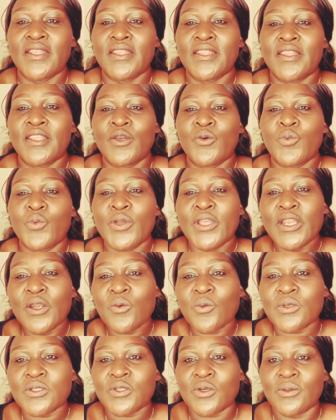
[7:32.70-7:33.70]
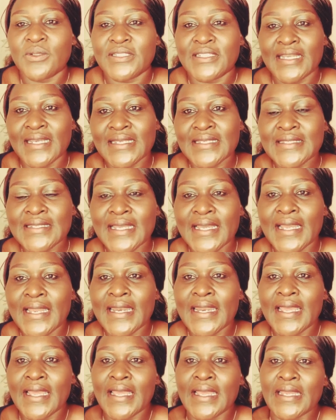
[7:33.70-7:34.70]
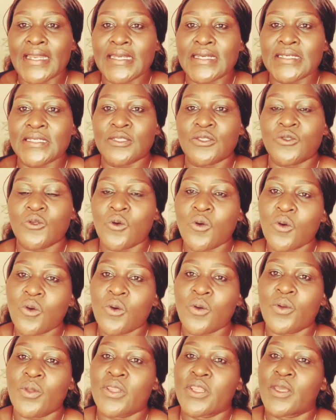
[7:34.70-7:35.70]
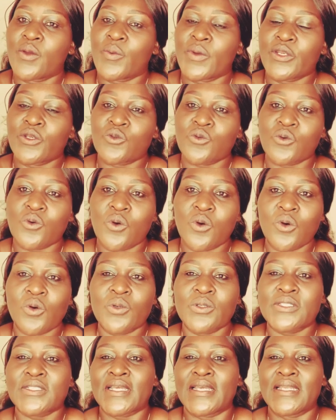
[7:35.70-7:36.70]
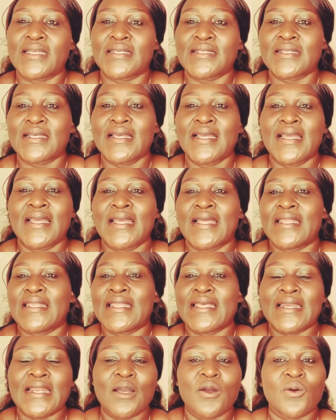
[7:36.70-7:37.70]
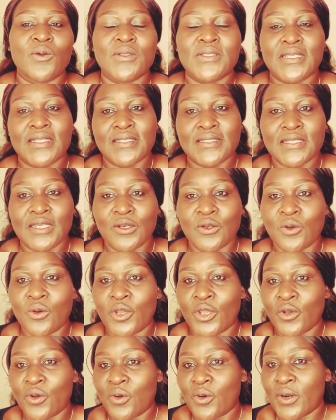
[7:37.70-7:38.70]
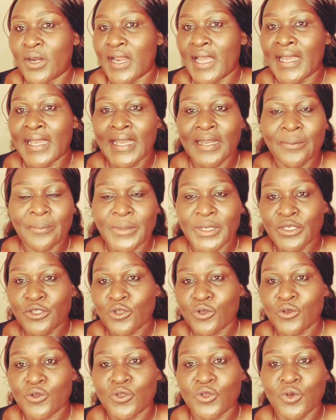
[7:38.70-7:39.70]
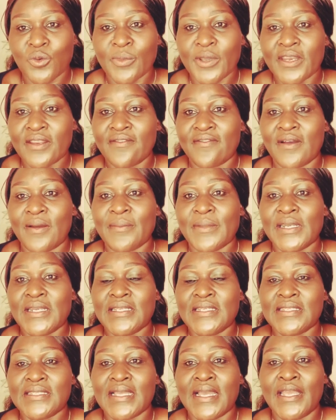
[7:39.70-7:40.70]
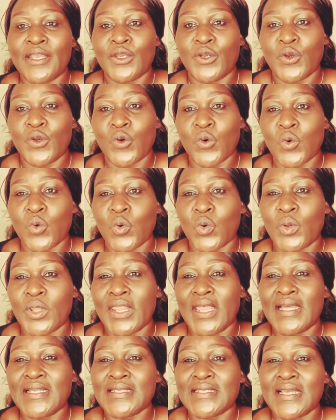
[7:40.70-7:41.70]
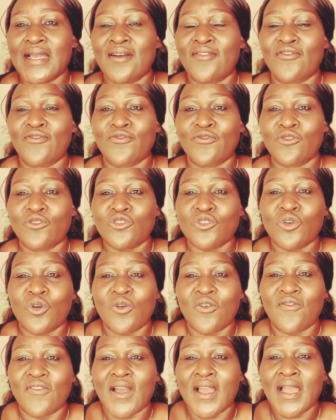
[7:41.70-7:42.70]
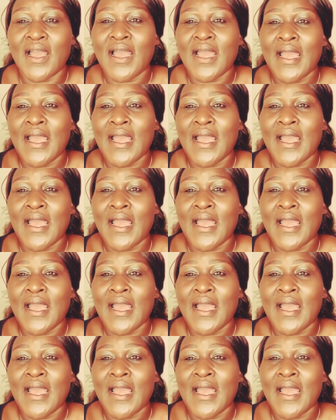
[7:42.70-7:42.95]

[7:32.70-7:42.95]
the will was contested and so they went to court and the wrangles are still going on. I can mention so many families I know that have fought over